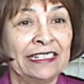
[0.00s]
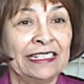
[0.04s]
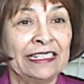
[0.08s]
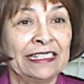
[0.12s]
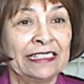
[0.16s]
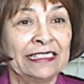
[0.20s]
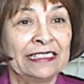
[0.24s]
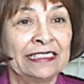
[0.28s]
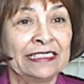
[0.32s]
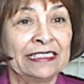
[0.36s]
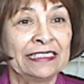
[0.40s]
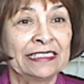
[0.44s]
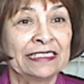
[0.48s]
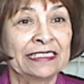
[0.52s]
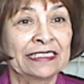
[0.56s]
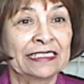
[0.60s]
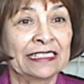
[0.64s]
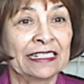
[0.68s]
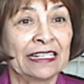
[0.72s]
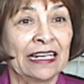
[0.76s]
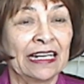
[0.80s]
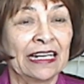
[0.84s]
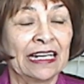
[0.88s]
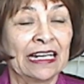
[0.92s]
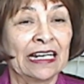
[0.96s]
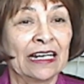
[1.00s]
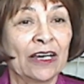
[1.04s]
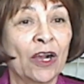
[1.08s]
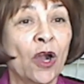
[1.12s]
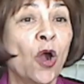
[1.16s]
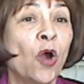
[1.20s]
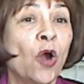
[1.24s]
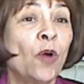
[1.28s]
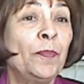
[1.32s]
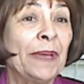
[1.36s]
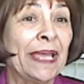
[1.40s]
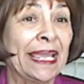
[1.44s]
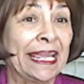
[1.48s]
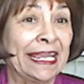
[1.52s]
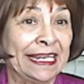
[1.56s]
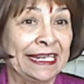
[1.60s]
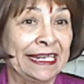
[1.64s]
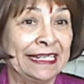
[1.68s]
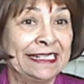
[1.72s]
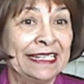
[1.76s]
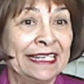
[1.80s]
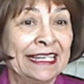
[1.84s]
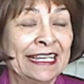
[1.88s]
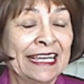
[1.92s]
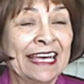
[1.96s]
is hoping